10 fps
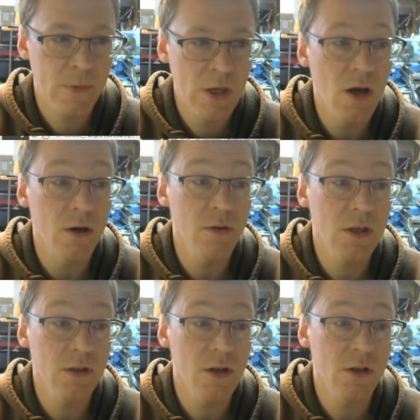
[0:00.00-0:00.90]
I don't think
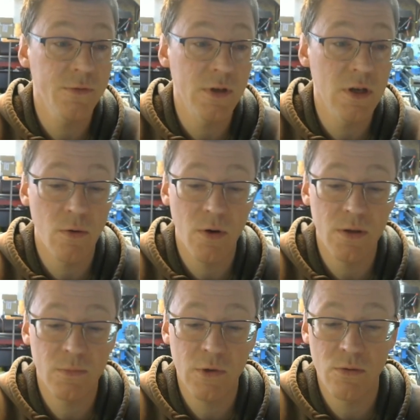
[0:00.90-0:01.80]
in the last video I
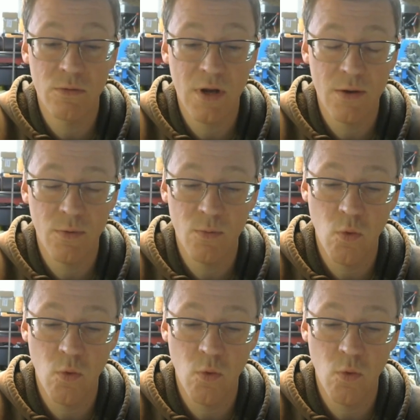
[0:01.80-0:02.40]
told anyone